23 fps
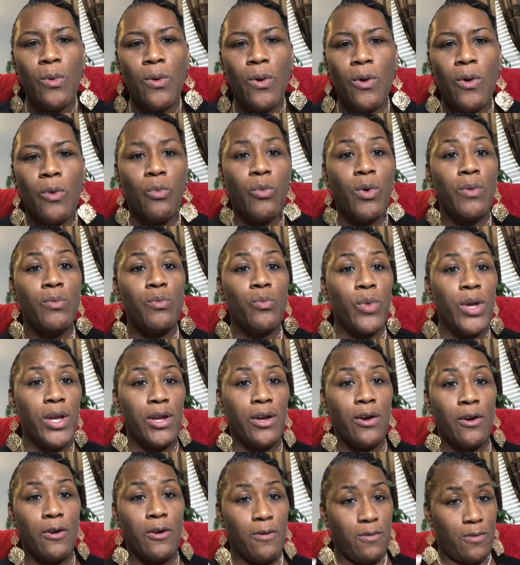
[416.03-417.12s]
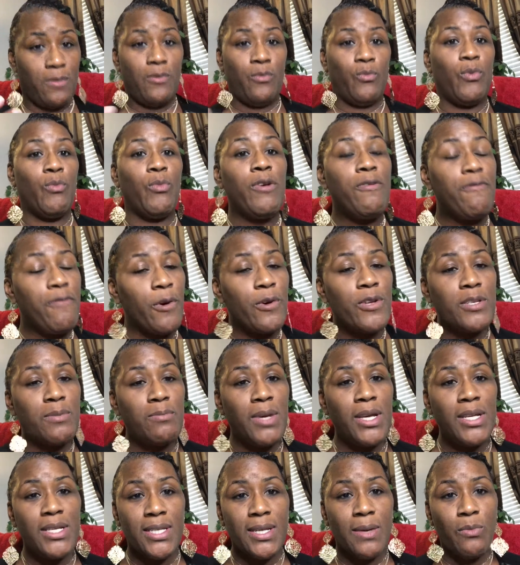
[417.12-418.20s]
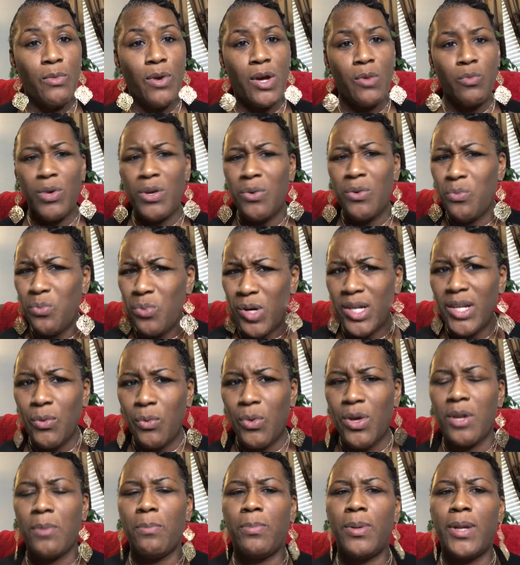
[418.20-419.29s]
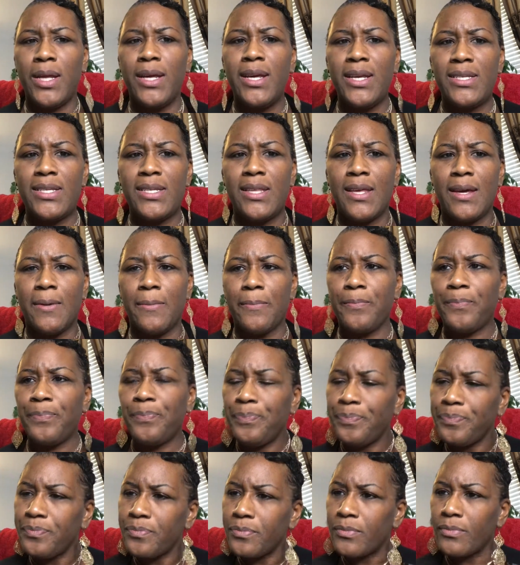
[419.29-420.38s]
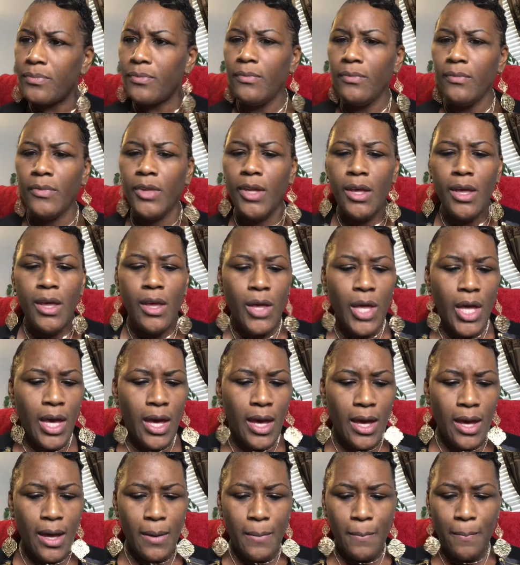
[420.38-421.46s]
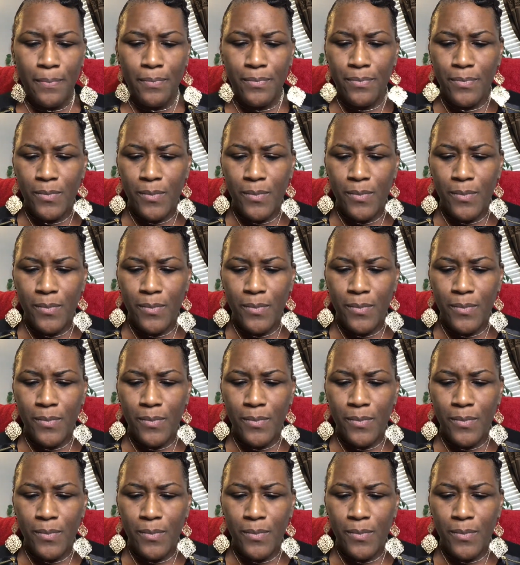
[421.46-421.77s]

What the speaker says: or when we first meet someone, we really want to please them. Even